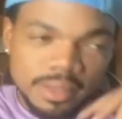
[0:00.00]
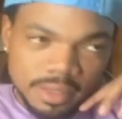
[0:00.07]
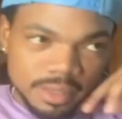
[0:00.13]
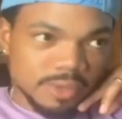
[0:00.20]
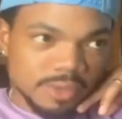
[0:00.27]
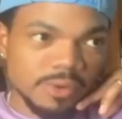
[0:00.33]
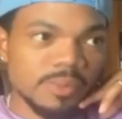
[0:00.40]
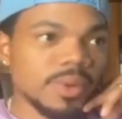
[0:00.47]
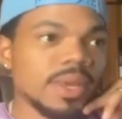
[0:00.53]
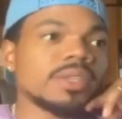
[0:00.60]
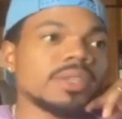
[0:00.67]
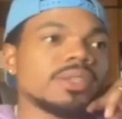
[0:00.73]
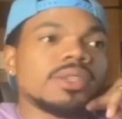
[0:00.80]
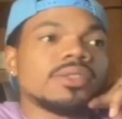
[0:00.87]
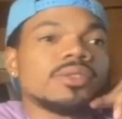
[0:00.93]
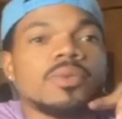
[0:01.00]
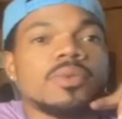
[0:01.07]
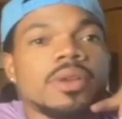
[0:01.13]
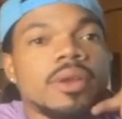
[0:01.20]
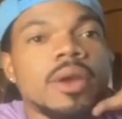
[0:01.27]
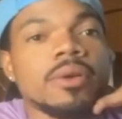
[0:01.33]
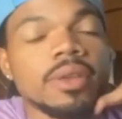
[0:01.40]
discrimination. He just
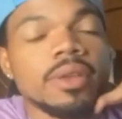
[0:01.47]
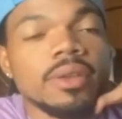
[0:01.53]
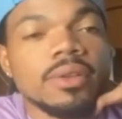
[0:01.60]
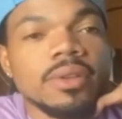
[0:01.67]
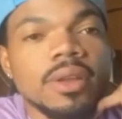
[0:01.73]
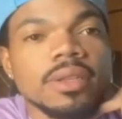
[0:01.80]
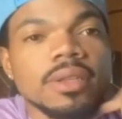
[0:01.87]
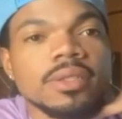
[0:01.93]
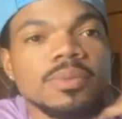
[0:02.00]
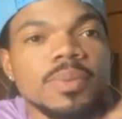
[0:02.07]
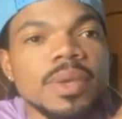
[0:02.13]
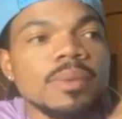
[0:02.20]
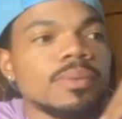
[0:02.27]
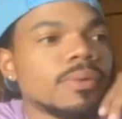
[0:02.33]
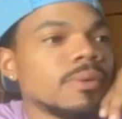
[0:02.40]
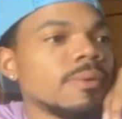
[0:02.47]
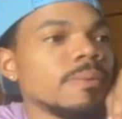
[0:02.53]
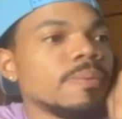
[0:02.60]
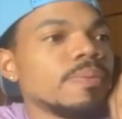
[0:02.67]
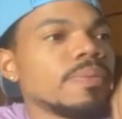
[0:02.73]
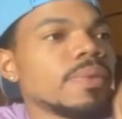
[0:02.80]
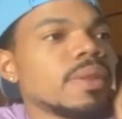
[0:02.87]
went out and killed all these people.
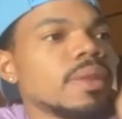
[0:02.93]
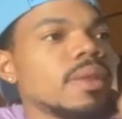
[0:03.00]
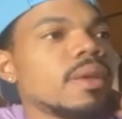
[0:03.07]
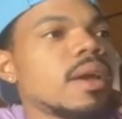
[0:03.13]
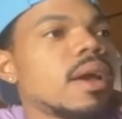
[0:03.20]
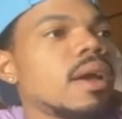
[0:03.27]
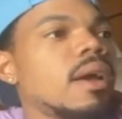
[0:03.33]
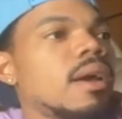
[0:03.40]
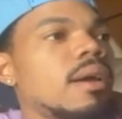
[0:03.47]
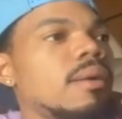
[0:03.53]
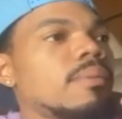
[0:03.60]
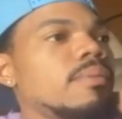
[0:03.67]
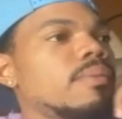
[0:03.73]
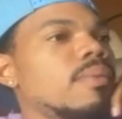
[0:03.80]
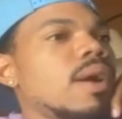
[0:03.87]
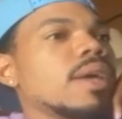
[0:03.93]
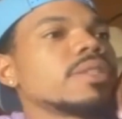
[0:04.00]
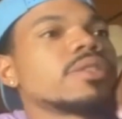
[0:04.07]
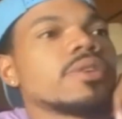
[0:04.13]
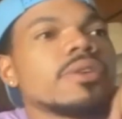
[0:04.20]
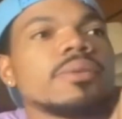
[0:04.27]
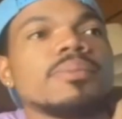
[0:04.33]
I
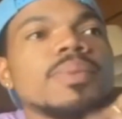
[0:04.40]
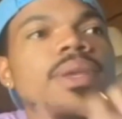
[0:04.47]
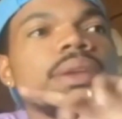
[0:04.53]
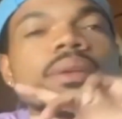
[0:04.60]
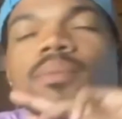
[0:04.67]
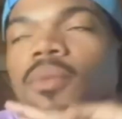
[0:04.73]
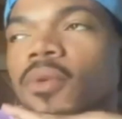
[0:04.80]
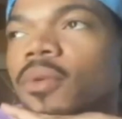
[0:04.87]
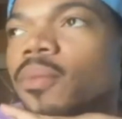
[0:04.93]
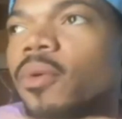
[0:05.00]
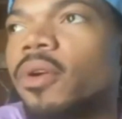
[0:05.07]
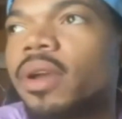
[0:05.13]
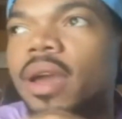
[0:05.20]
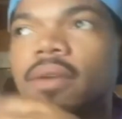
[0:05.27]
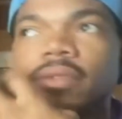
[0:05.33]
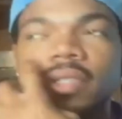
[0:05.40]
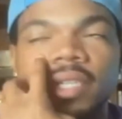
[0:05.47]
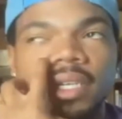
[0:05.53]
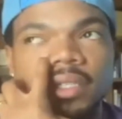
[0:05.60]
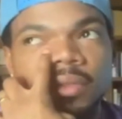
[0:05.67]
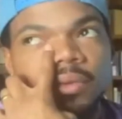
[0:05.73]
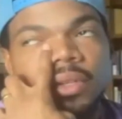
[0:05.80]
started being in more and more
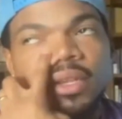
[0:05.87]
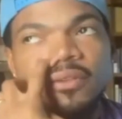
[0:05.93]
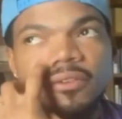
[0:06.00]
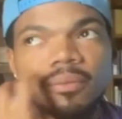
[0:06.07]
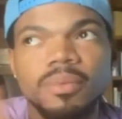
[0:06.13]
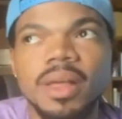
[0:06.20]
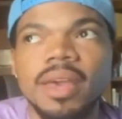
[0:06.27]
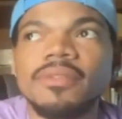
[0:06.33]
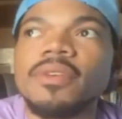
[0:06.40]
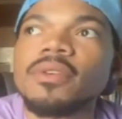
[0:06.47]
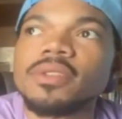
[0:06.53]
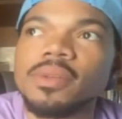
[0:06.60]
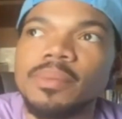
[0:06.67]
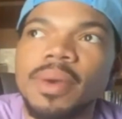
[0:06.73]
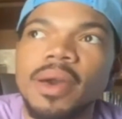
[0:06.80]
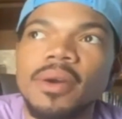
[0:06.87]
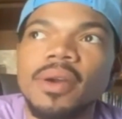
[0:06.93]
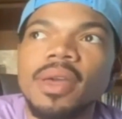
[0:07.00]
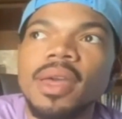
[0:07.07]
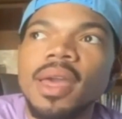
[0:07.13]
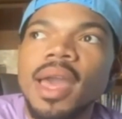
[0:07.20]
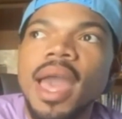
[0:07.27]
conversation with different Black folks about
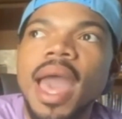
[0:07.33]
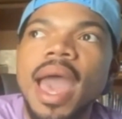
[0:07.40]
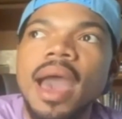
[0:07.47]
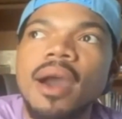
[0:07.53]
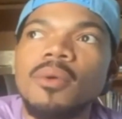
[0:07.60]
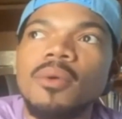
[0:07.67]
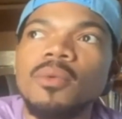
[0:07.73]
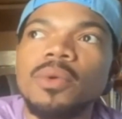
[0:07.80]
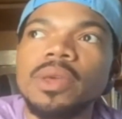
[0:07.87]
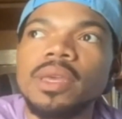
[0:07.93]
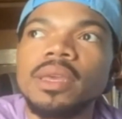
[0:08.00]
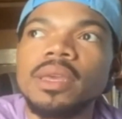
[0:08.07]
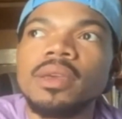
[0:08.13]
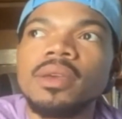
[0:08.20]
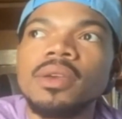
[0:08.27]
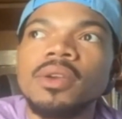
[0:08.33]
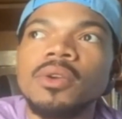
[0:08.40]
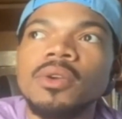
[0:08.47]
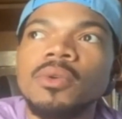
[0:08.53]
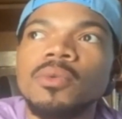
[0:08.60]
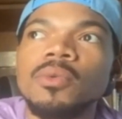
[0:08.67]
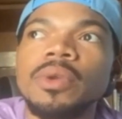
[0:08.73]
how we
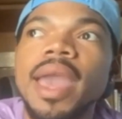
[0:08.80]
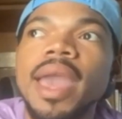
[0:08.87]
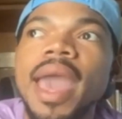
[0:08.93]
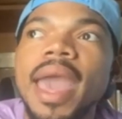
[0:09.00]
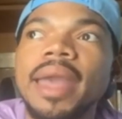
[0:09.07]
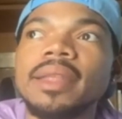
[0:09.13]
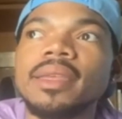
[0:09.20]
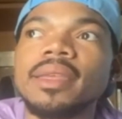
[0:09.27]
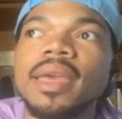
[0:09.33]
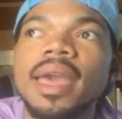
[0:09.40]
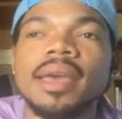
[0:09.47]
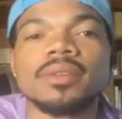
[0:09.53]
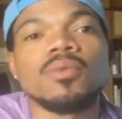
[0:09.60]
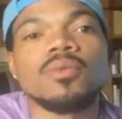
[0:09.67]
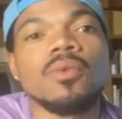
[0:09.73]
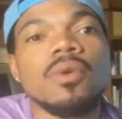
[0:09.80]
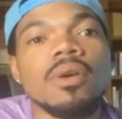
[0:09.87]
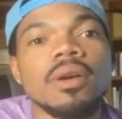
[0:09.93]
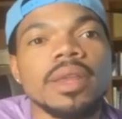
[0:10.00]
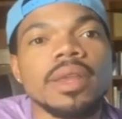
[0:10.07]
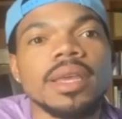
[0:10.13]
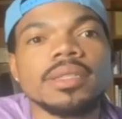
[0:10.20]
react as
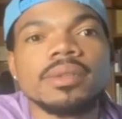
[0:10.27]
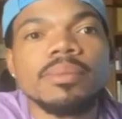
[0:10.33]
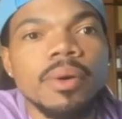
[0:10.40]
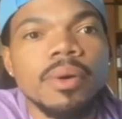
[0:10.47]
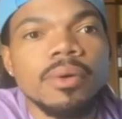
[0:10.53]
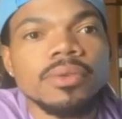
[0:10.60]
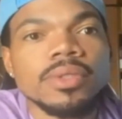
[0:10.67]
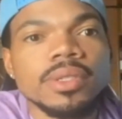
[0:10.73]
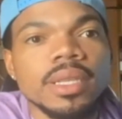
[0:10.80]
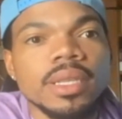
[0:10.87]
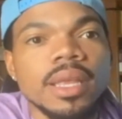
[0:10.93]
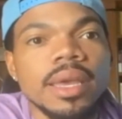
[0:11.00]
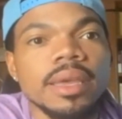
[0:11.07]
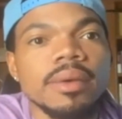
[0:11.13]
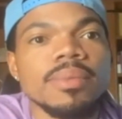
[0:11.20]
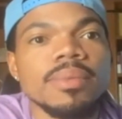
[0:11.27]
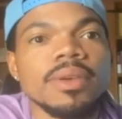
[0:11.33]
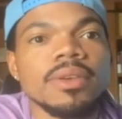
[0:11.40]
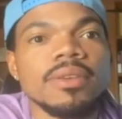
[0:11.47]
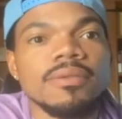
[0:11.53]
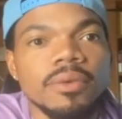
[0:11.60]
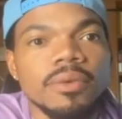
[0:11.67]
one, as opposed to like a
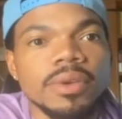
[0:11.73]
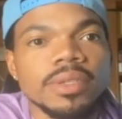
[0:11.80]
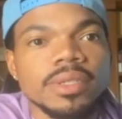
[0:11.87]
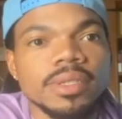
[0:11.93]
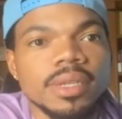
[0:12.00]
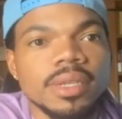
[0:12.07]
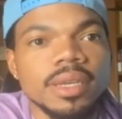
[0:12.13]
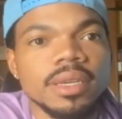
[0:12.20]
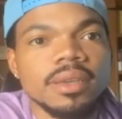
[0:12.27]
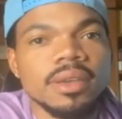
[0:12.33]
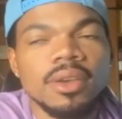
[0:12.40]
million voices. Like,